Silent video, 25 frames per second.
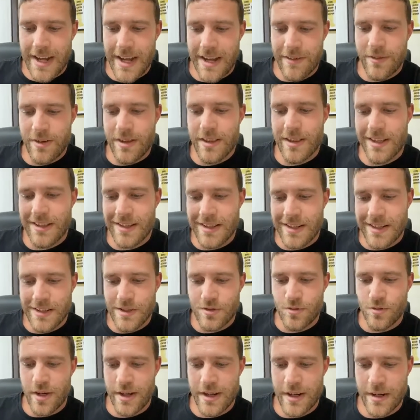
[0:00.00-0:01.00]
everything that
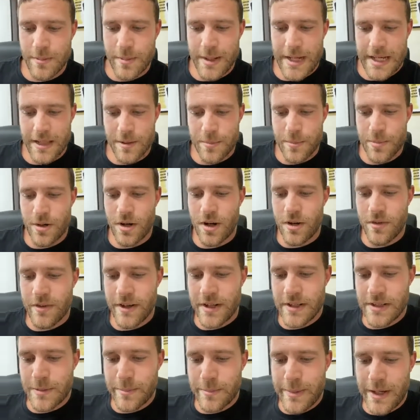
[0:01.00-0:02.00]
is written by the
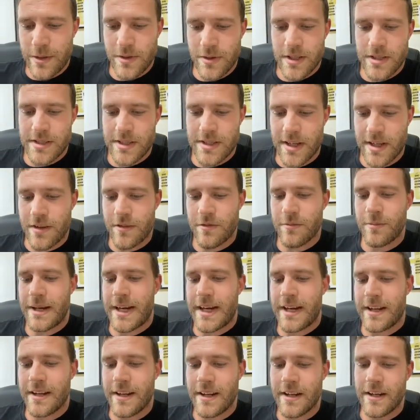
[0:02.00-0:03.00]
prophets about the Son of
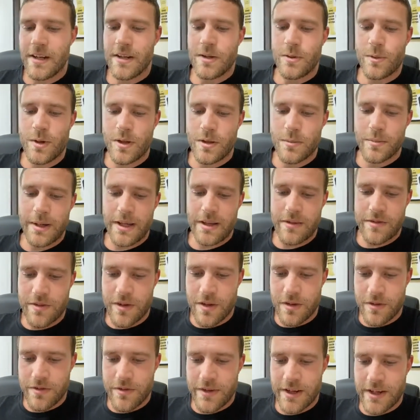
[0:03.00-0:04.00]
Man will be
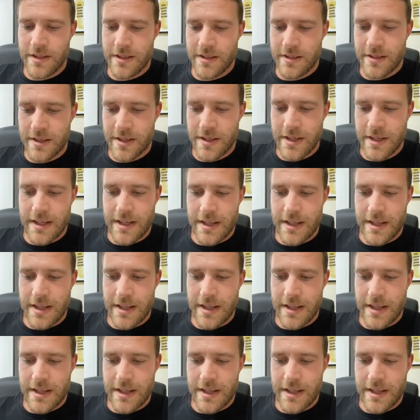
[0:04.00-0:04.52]
fulfilled.